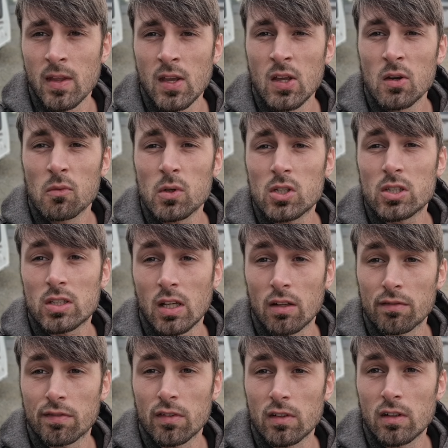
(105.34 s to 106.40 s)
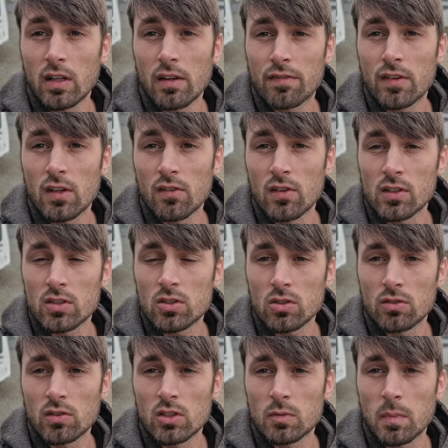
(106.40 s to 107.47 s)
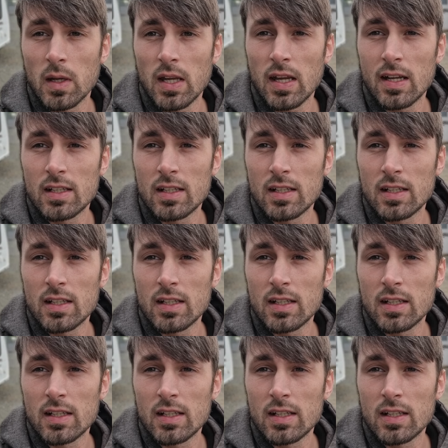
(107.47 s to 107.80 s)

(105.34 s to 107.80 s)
which is helpful if you're in a storage bay and